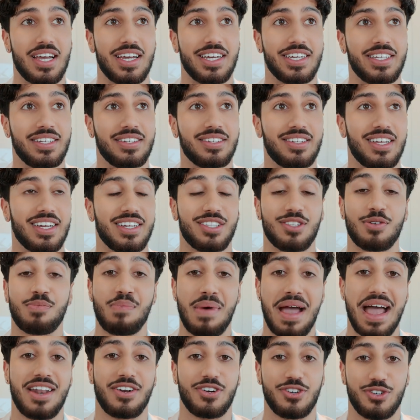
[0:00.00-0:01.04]
and like the
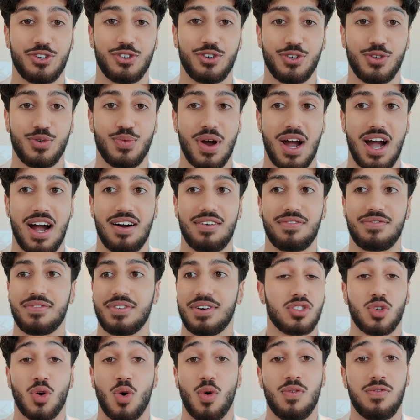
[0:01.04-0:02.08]
manager you have.
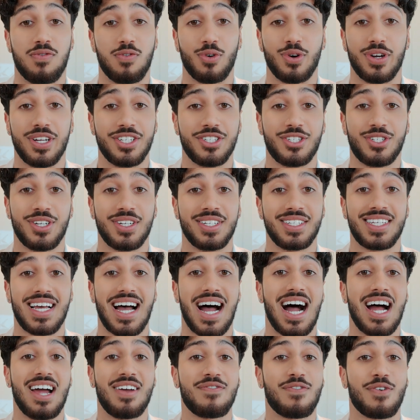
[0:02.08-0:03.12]
So for instance,
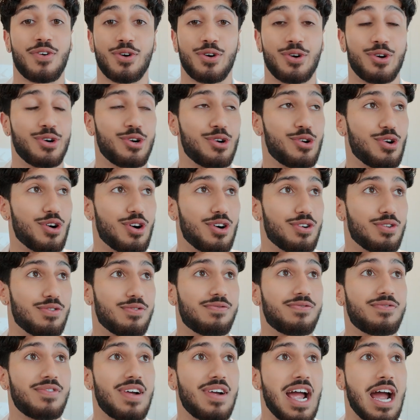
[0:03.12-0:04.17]
I've heard
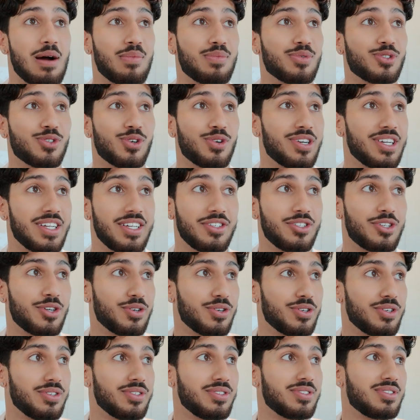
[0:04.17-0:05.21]
of Amazon
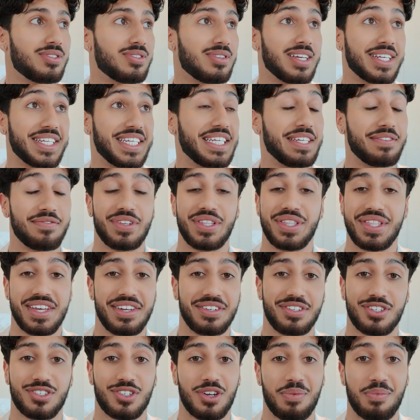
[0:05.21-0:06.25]
interns, like even
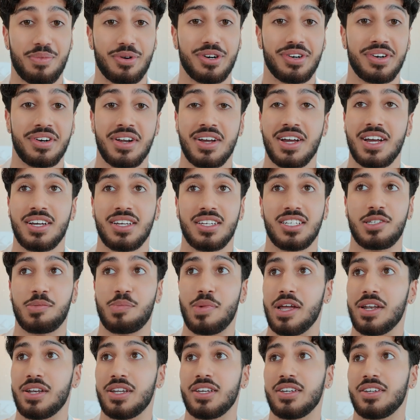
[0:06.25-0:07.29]
this summer,
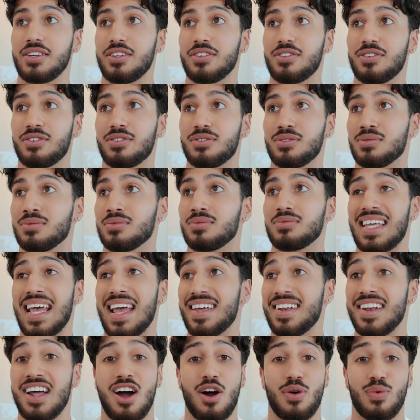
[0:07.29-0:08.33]
spending, you know,
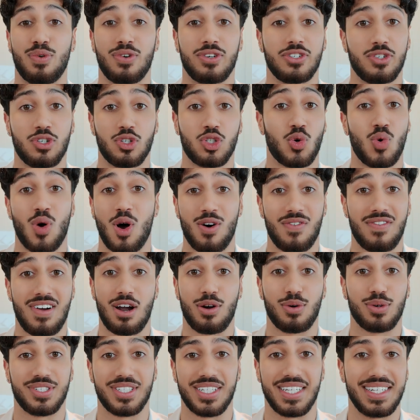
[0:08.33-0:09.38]
10 hours or 12
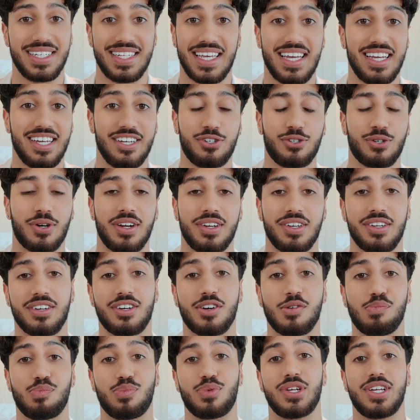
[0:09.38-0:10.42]
hours a day trying to
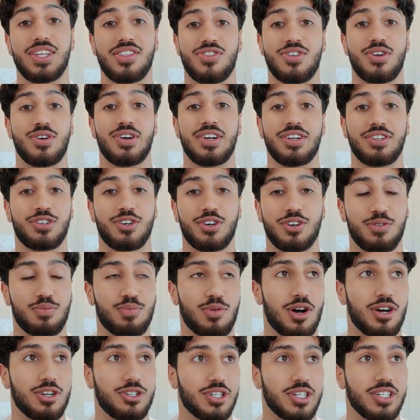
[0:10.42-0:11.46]
complete their intern
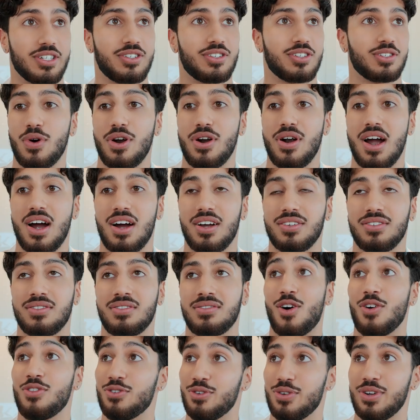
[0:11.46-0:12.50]
project,
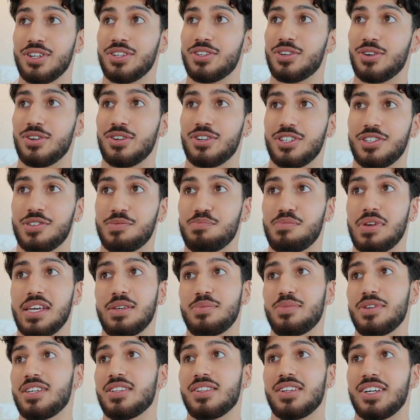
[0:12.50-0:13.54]
whereas other interns,
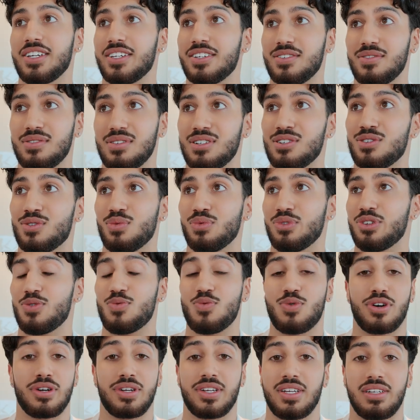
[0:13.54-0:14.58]
maybe like you're only
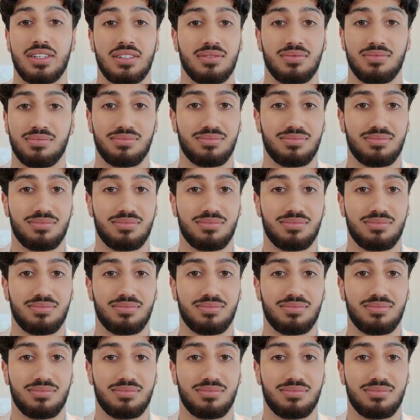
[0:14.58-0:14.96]
working